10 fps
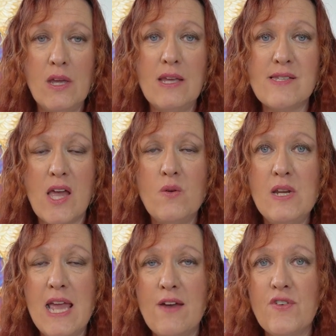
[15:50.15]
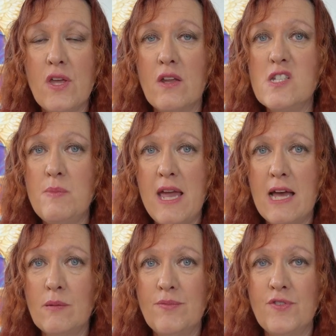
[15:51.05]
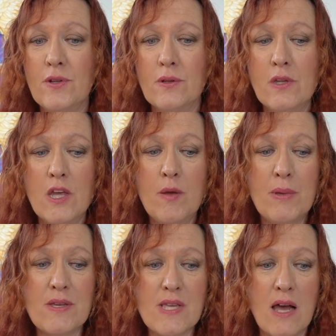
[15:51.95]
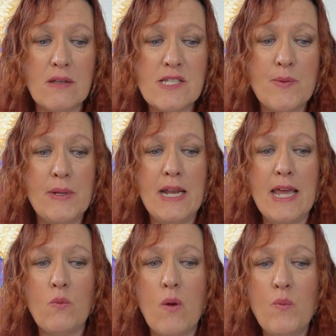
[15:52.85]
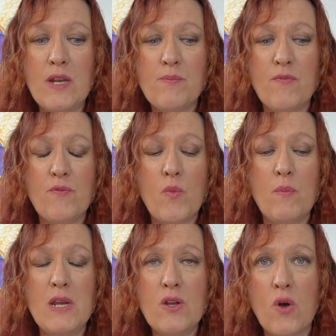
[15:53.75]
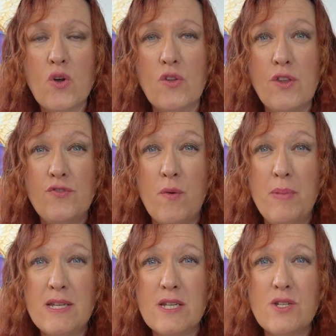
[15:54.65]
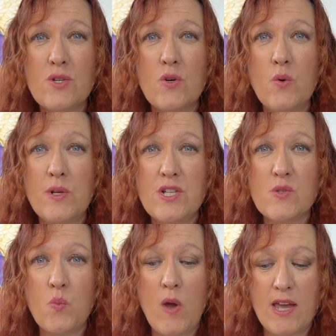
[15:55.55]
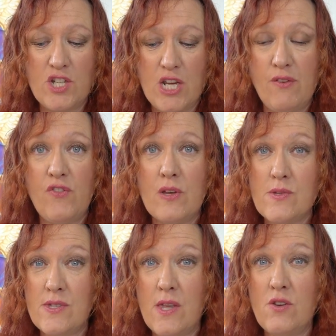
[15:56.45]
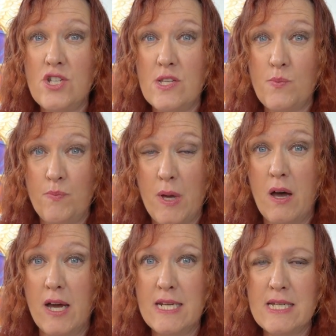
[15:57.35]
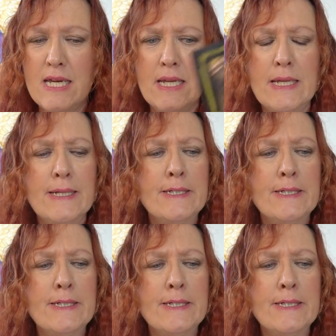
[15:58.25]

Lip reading: It's only ever going to be helpful, because ultimately when we knock on the forbidden door, which is where she feels as though she's behind it,